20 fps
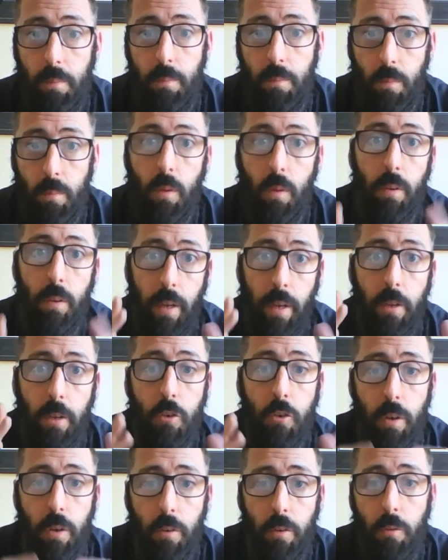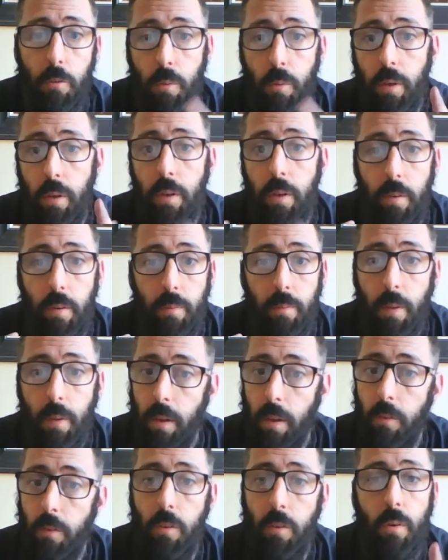well, in ancient history,
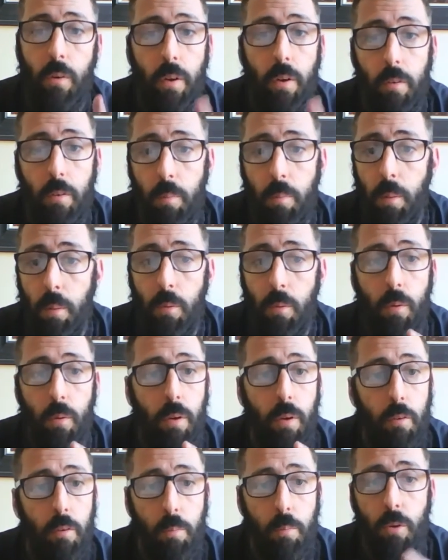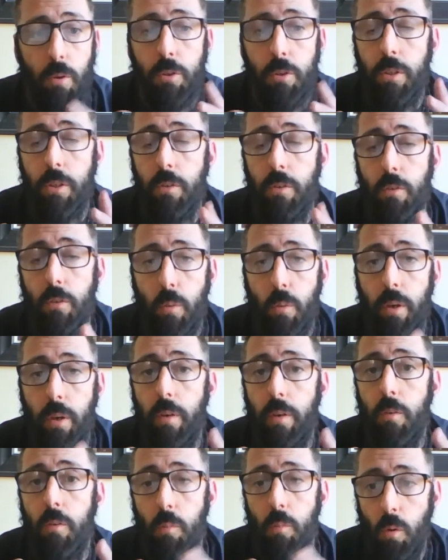Syrians, Babylonians, Persians,
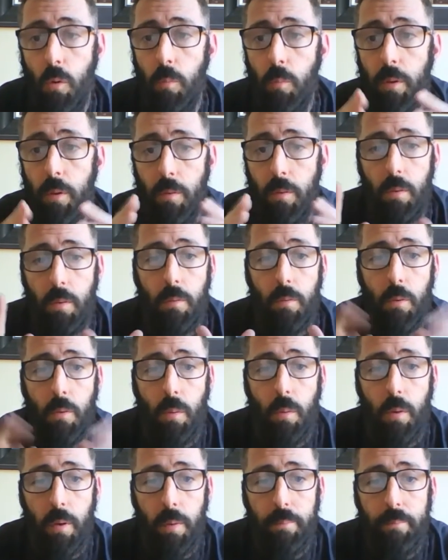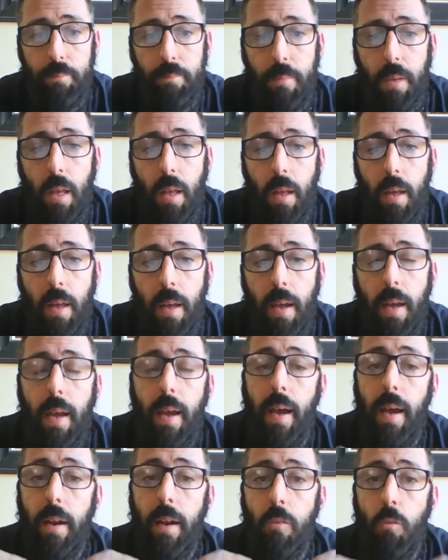Greeks, Romans, so on,
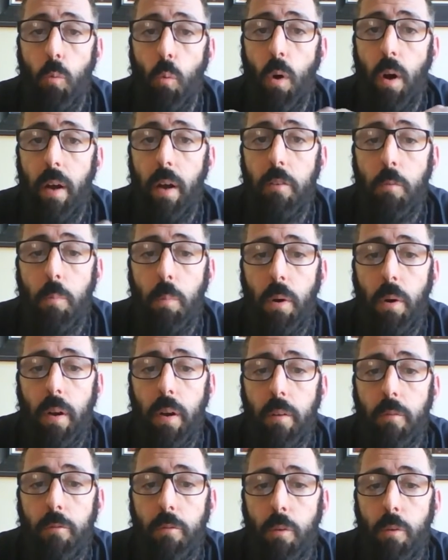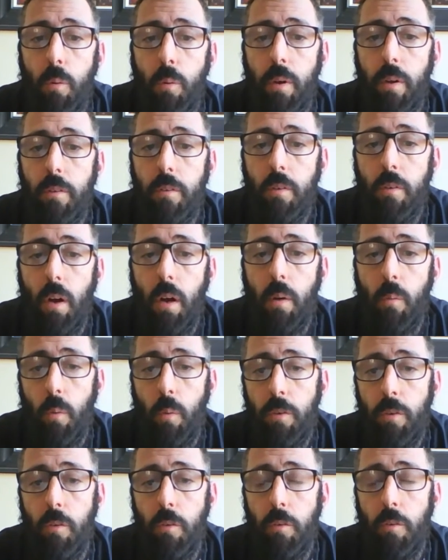and its widespread influence on
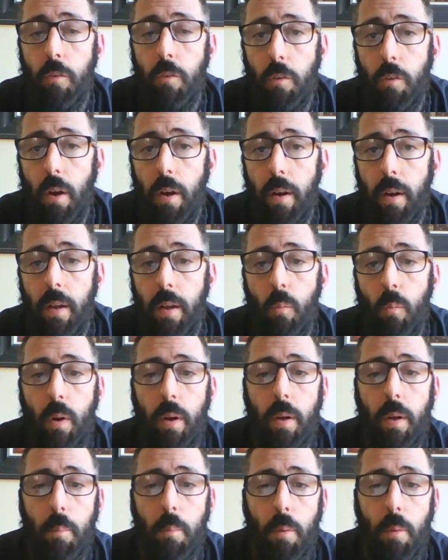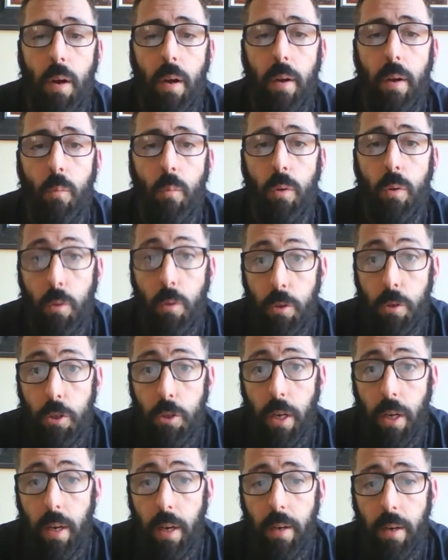Western society when combined with
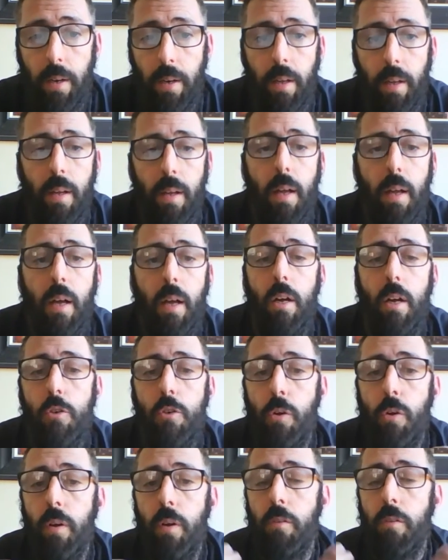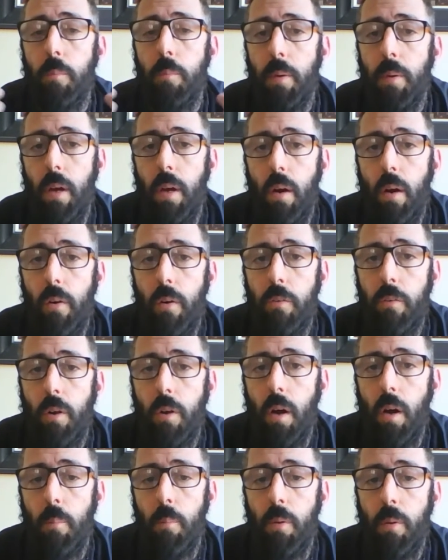Christianity, Judaism carries a
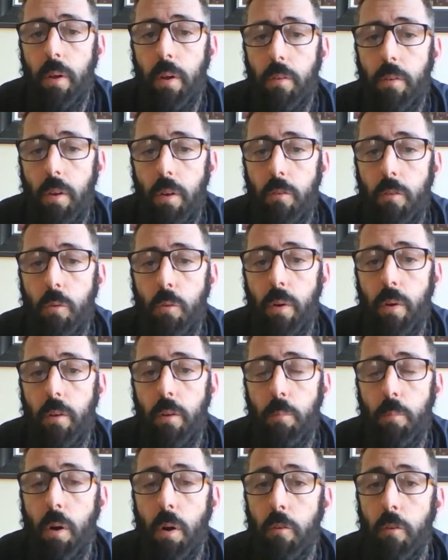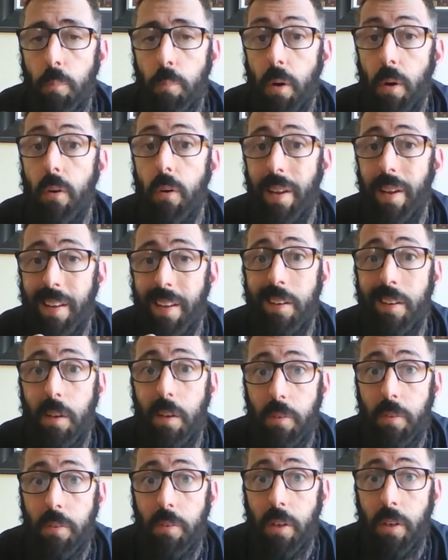complex history of prosperity and
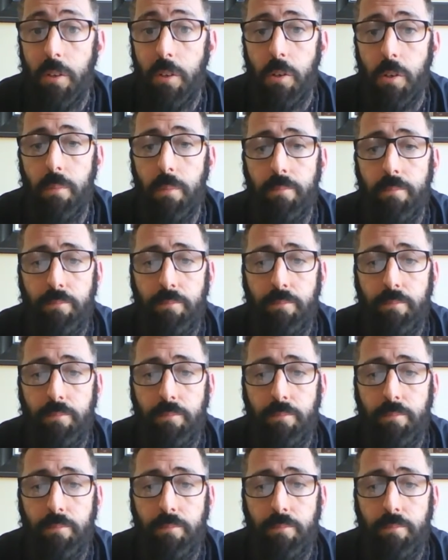devastation,